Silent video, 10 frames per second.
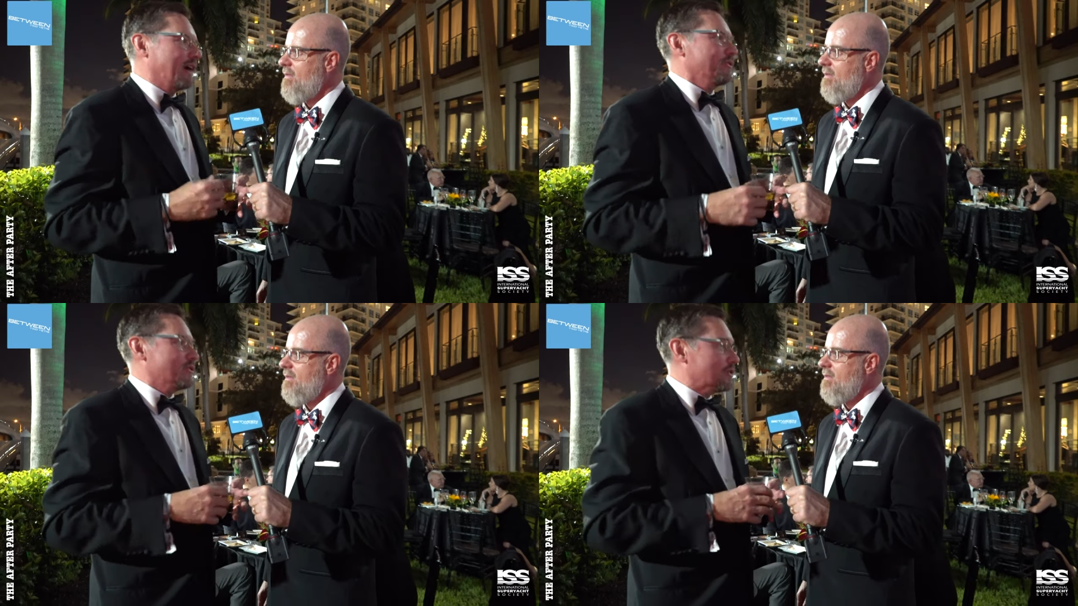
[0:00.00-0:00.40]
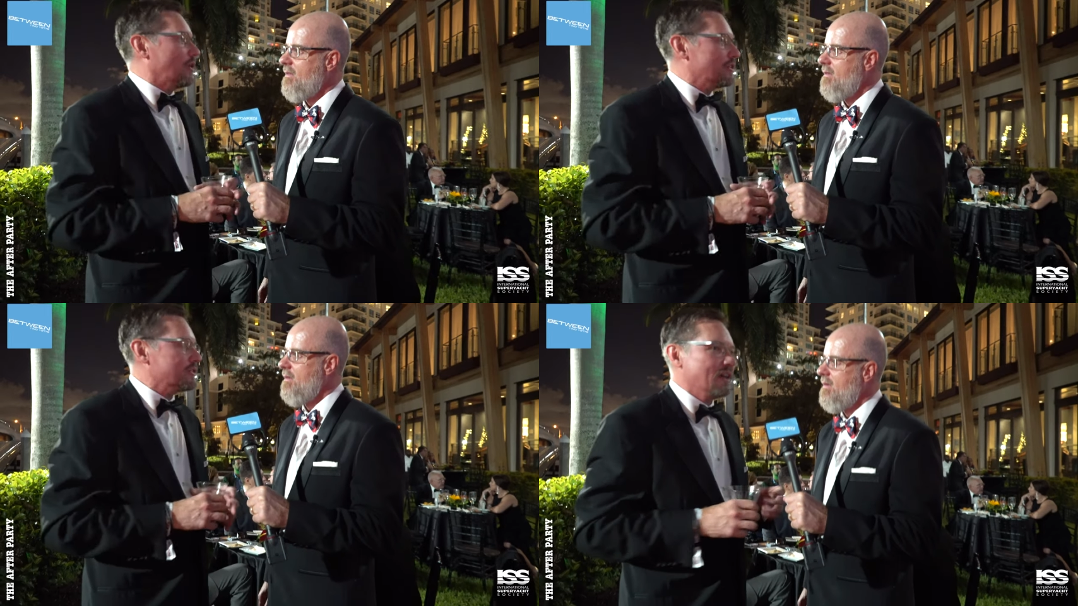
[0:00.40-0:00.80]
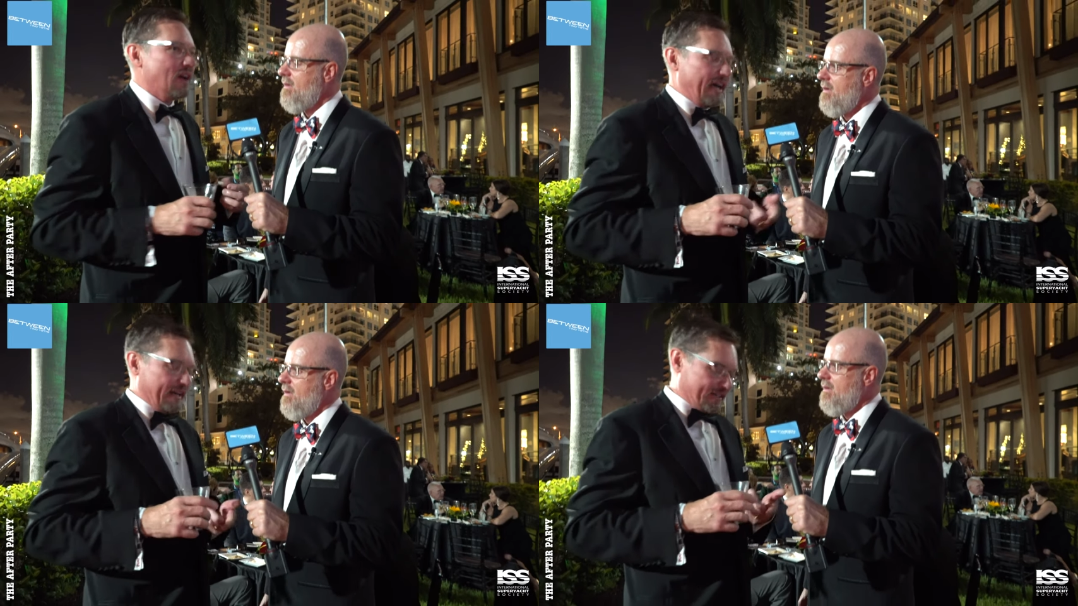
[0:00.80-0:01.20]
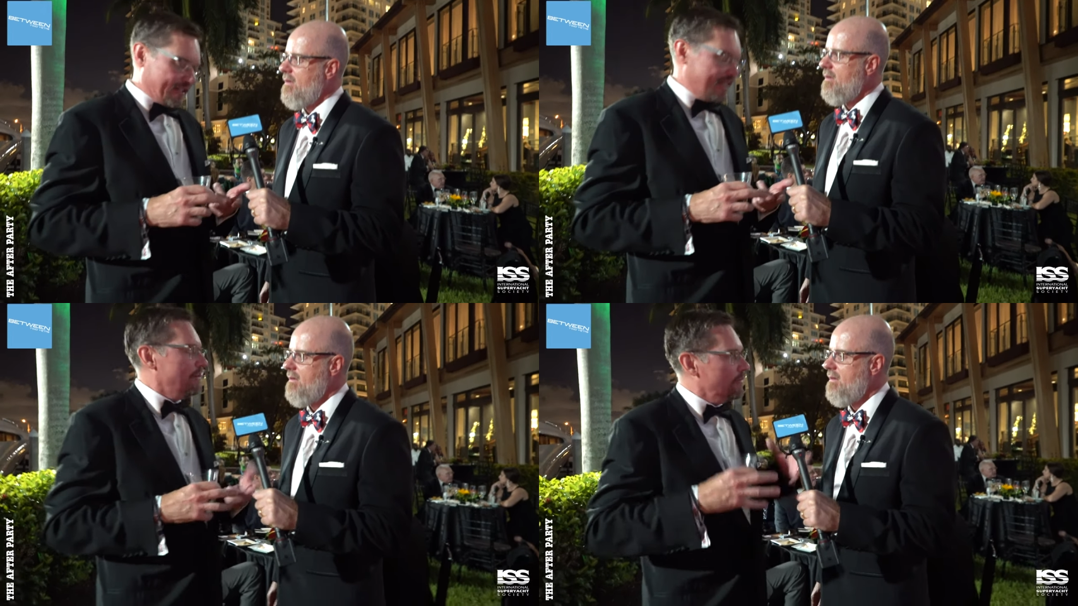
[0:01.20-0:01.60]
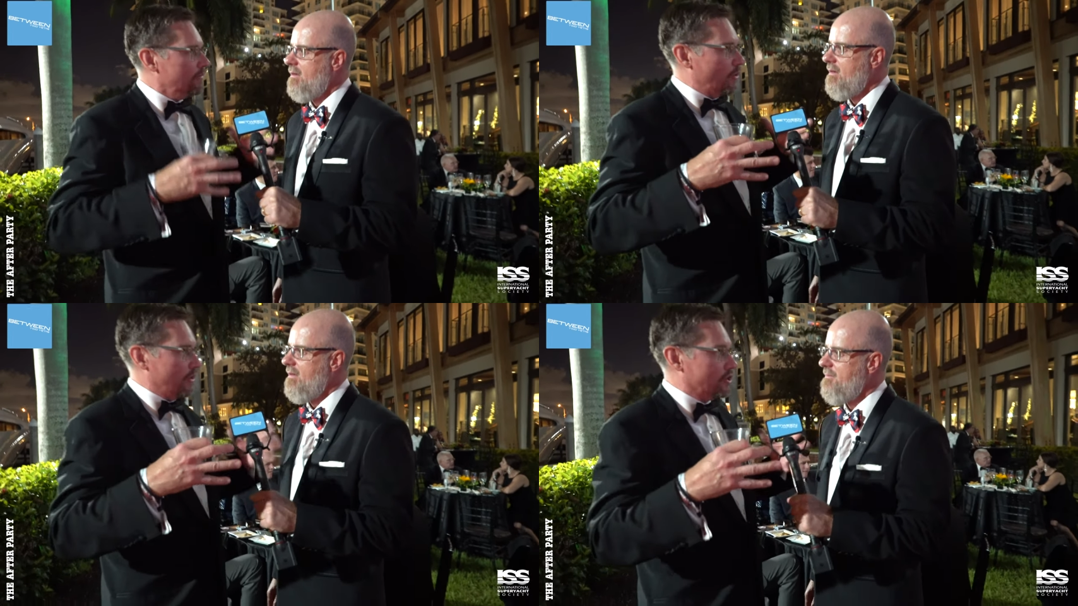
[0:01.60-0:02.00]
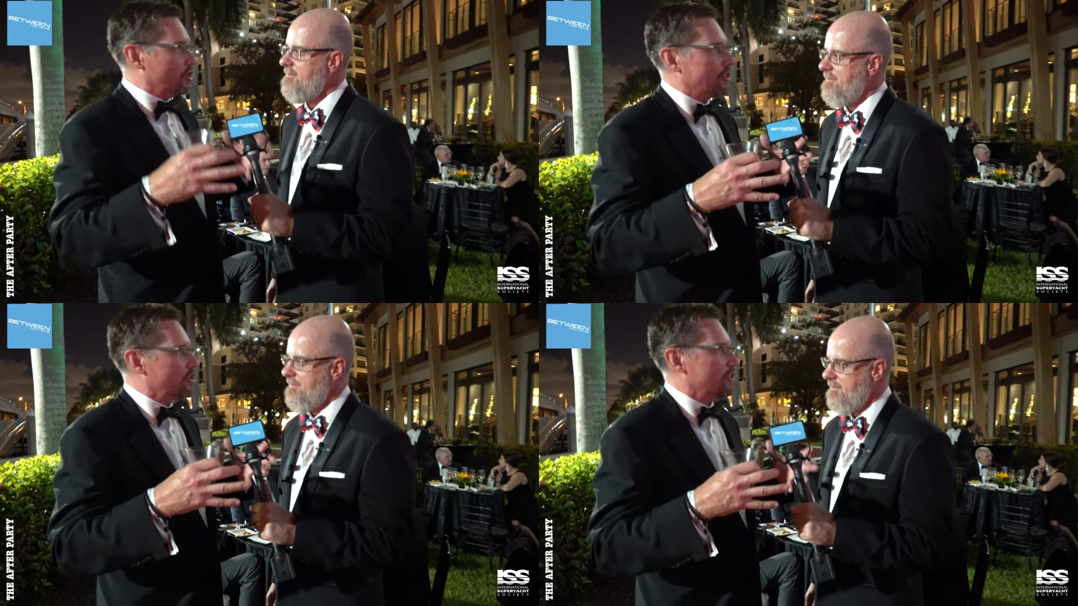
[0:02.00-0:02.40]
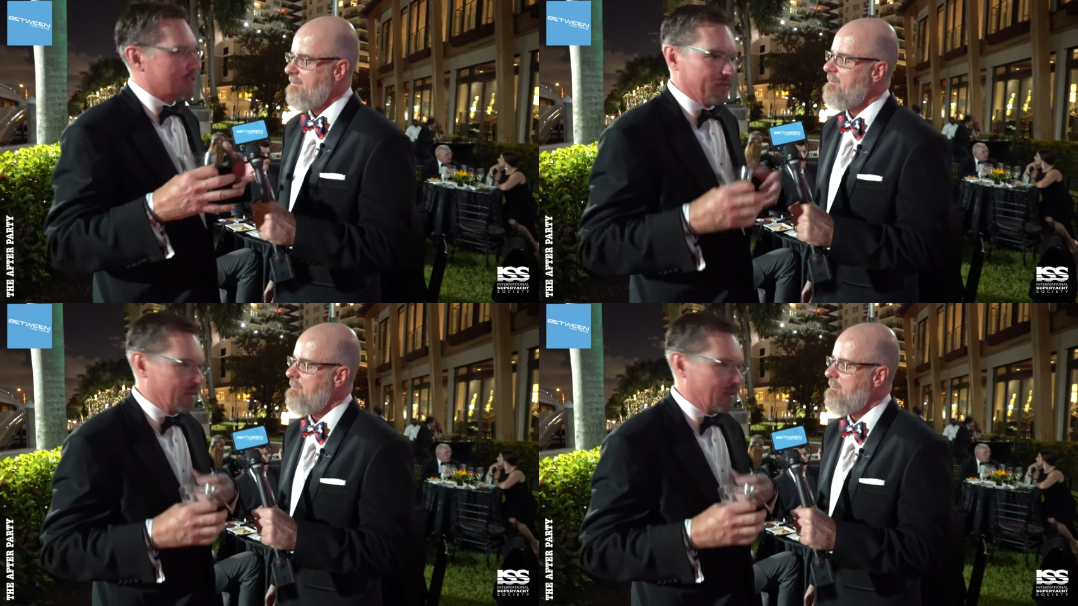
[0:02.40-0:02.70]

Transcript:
Speaker 1: conference calls. I had a team for the judges that,